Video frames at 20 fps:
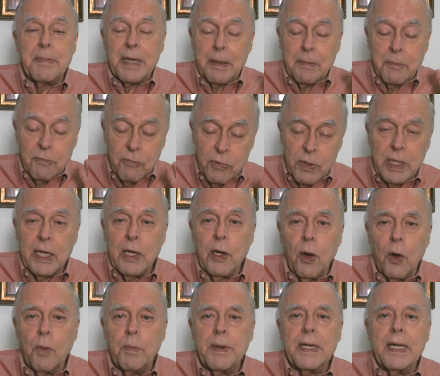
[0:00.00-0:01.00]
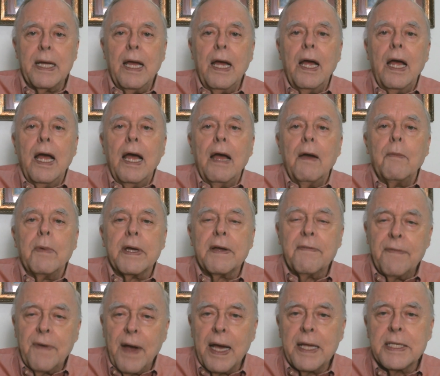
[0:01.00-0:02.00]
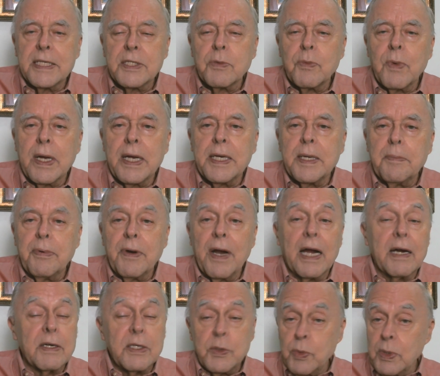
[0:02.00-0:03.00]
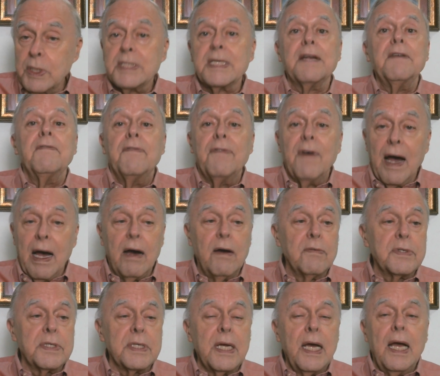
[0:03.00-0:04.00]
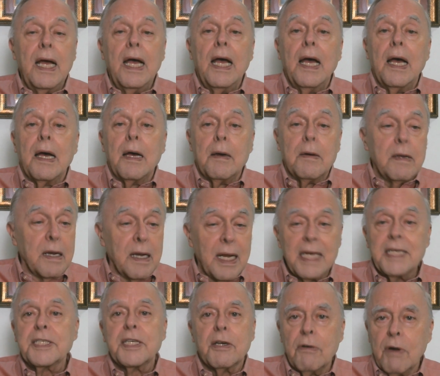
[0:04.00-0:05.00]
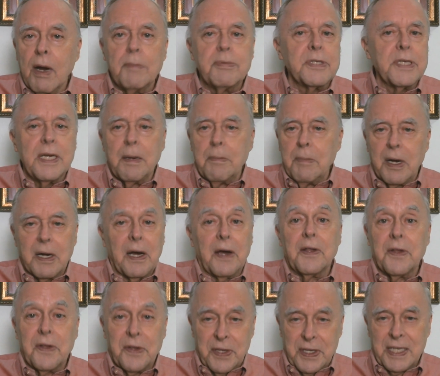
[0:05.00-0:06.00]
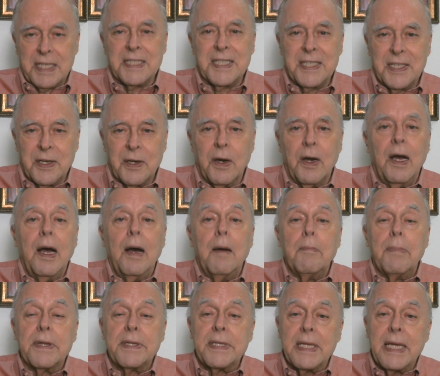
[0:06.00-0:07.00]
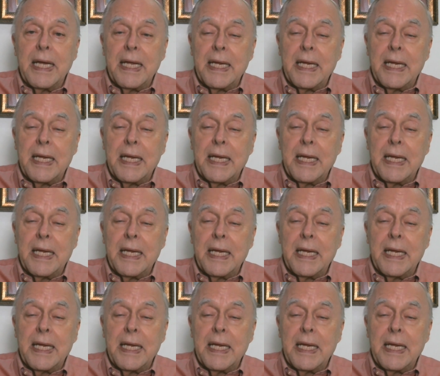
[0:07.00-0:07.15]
But I'm really hoping we can find this way into progress, which involves less corruption, among other things, But